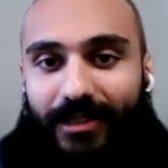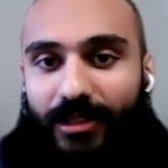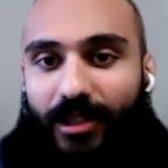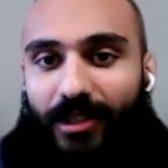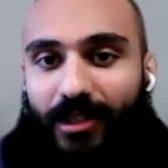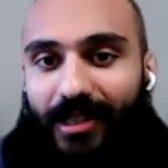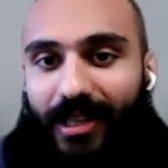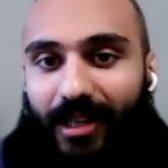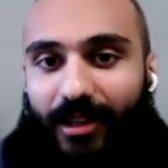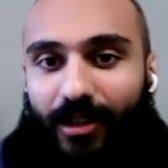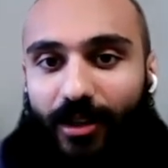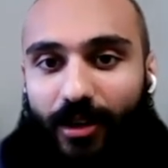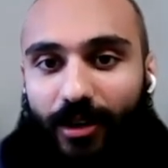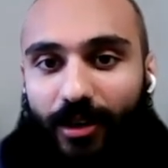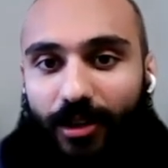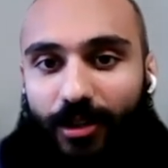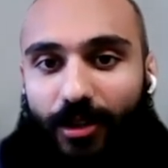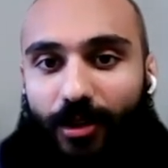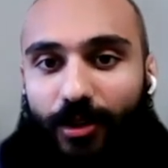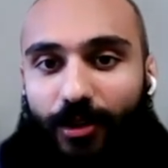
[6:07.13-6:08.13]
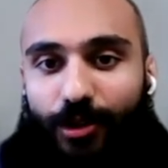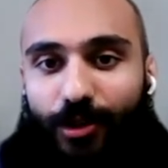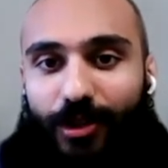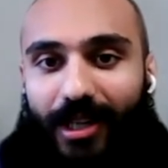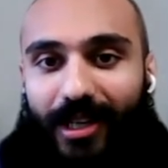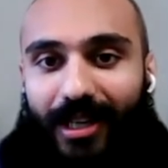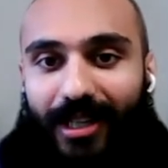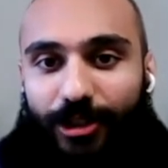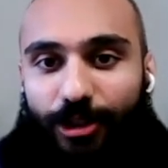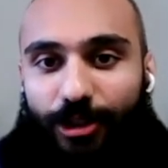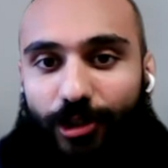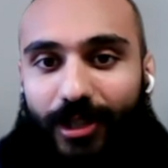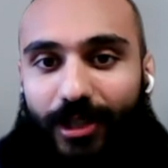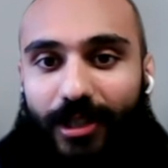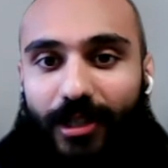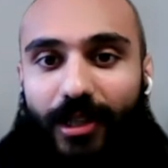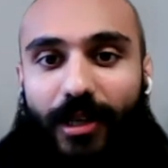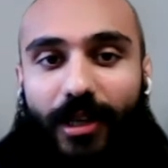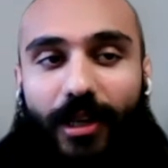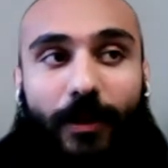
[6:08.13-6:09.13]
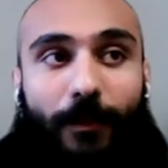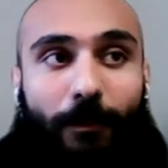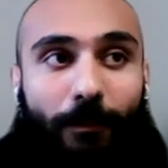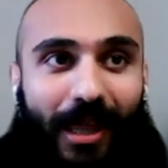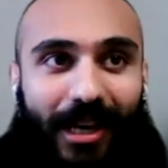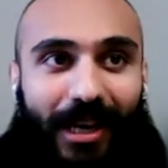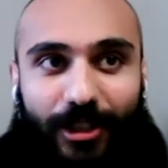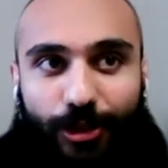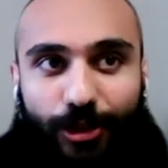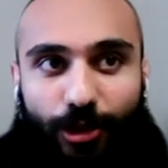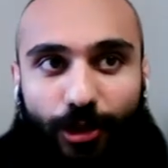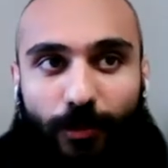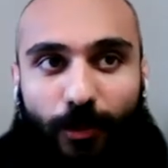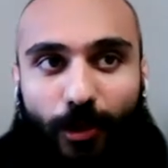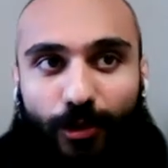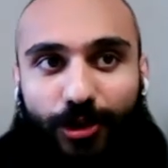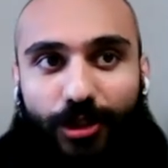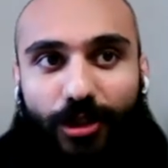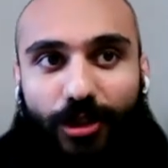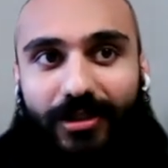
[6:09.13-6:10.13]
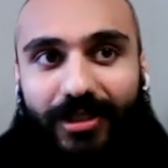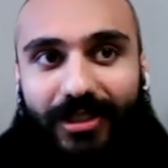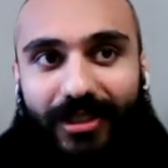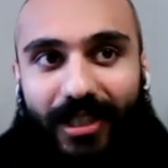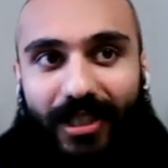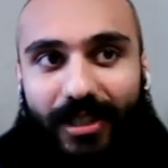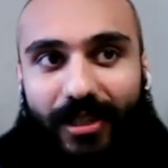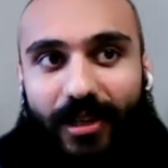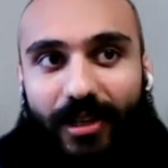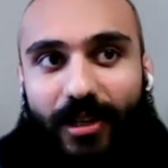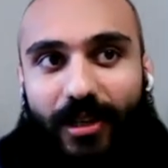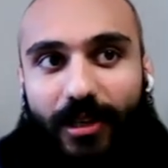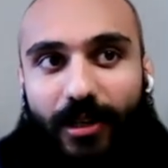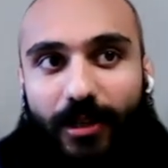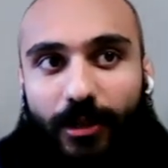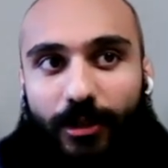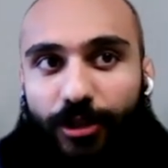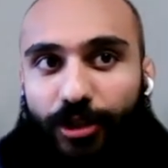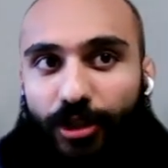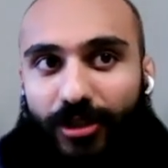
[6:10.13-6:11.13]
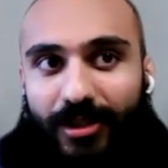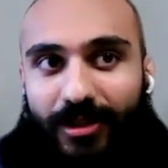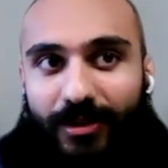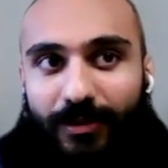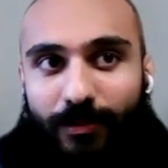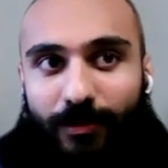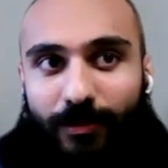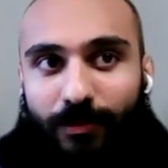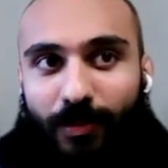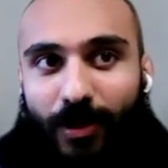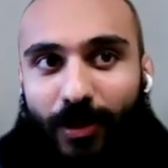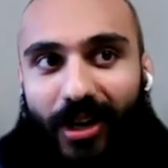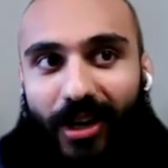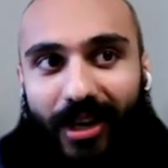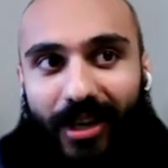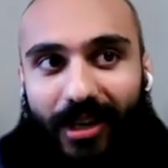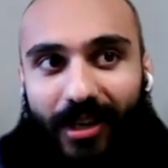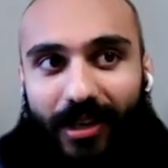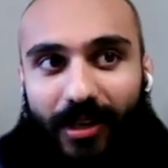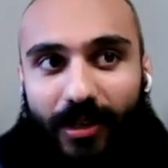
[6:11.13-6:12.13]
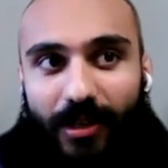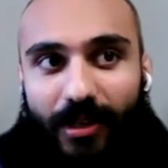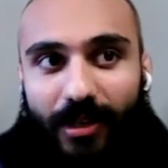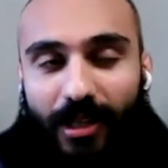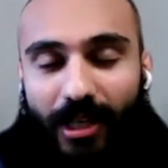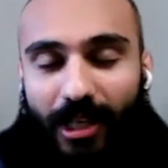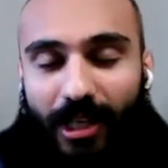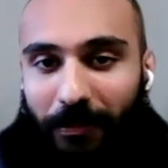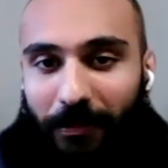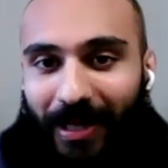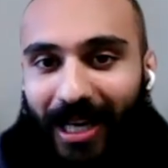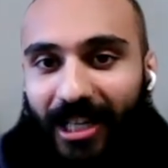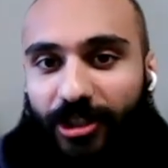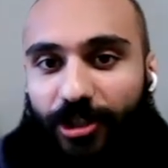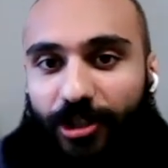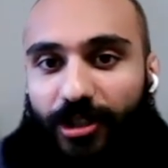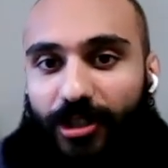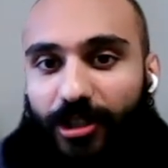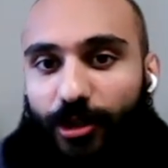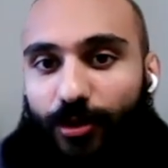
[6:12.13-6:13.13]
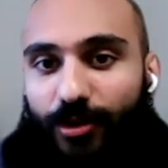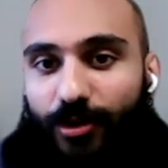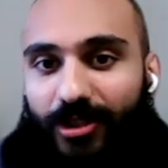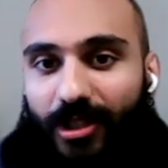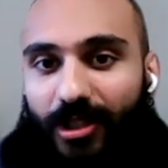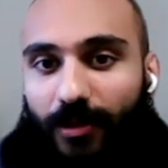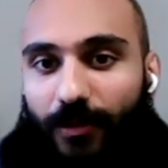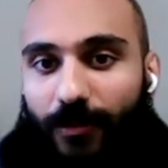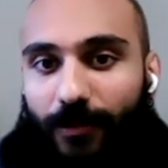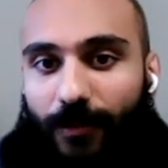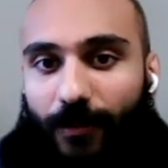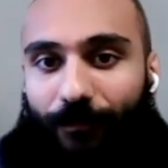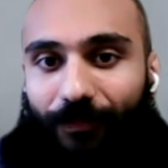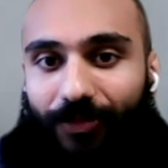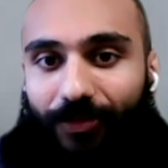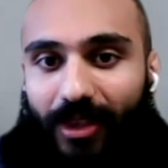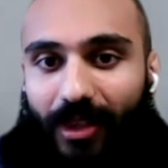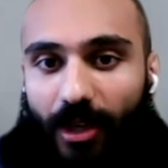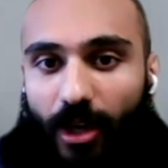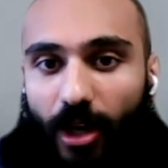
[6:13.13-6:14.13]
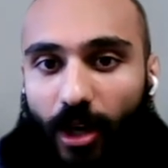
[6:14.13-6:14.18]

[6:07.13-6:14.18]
And it's not that hard. You can actually manage your emotional state just by imagining yourself